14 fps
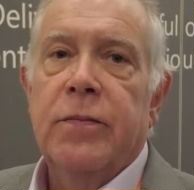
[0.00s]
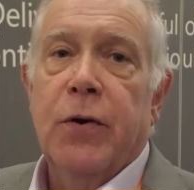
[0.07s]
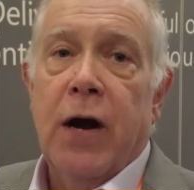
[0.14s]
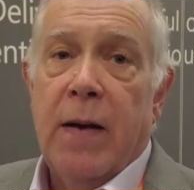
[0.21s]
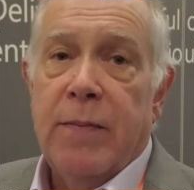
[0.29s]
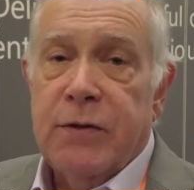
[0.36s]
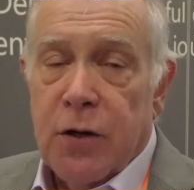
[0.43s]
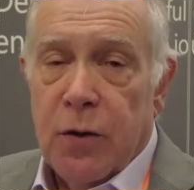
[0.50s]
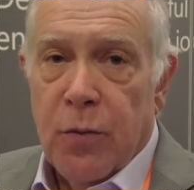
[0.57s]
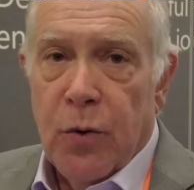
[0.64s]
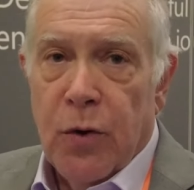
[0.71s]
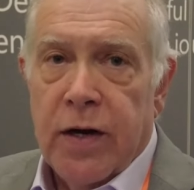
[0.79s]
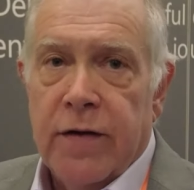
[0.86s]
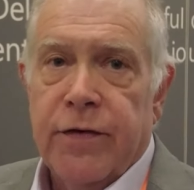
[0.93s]
Perhaps they're
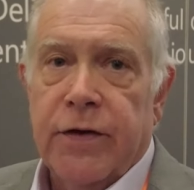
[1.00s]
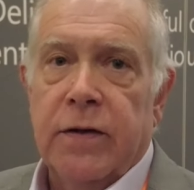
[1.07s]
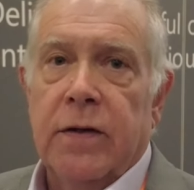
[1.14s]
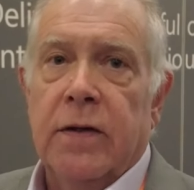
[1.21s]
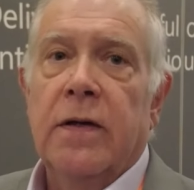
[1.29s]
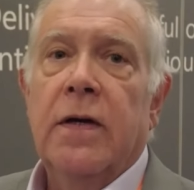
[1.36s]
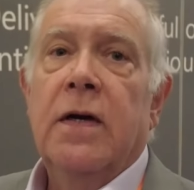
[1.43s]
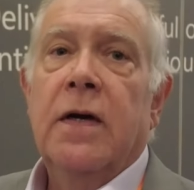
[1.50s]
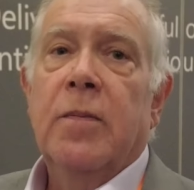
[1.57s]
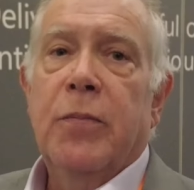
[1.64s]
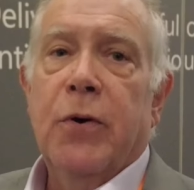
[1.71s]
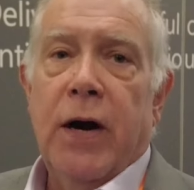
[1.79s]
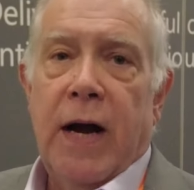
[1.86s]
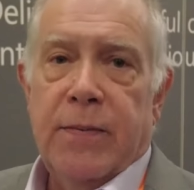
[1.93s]
more difficult,
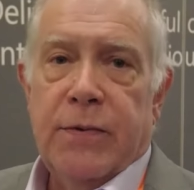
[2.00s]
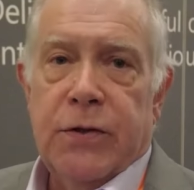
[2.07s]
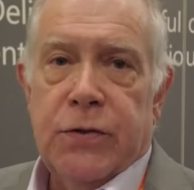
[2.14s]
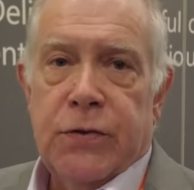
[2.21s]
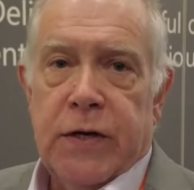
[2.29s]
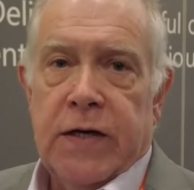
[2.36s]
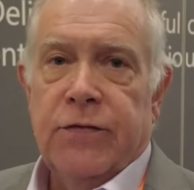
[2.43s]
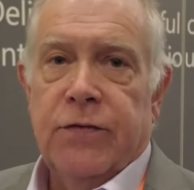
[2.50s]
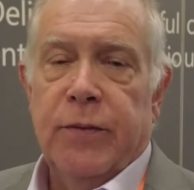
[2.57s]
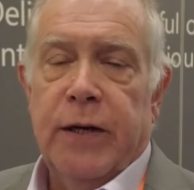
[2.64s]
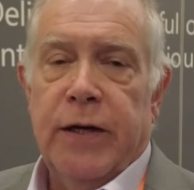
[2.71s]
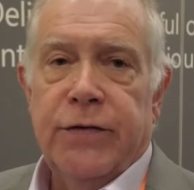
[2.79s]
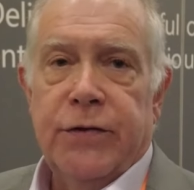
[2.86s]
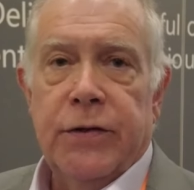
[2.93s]
perhaps they're
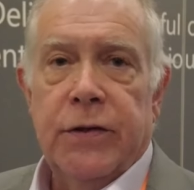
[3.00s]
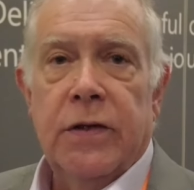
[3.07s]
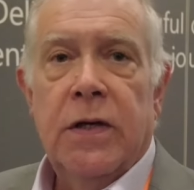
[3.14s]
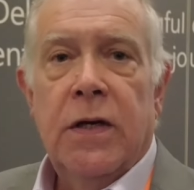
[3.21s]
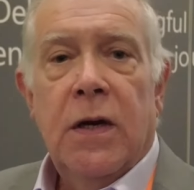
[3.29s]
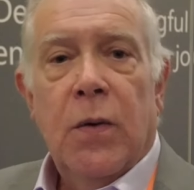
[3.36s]
transformational.